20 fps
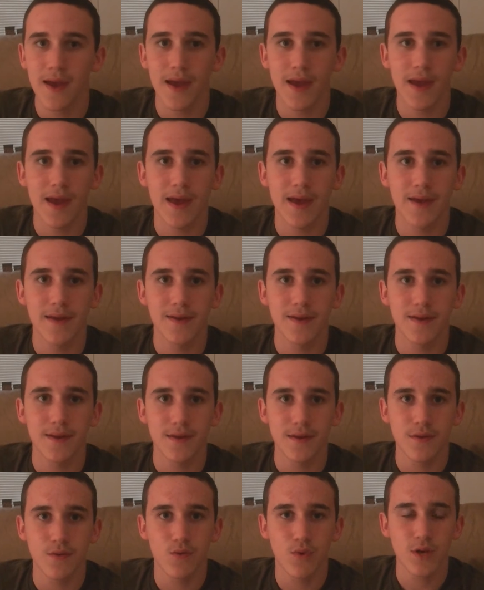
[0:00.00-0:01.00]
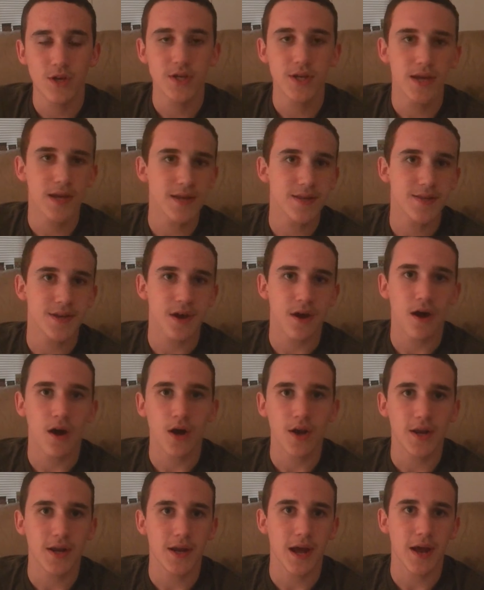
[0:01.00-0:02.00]
And what you get is a
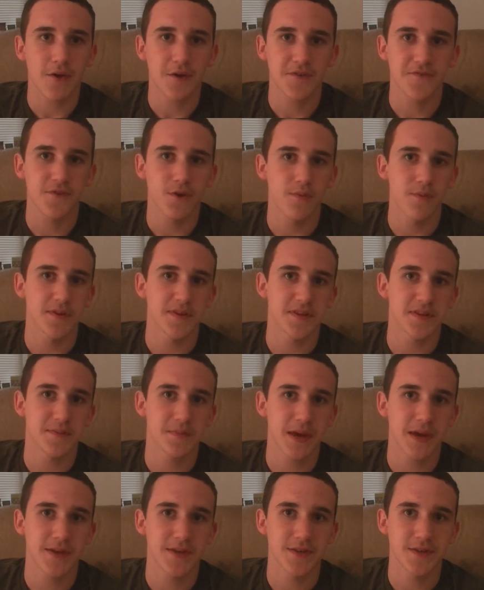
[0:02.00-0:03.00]
haunted house film in space,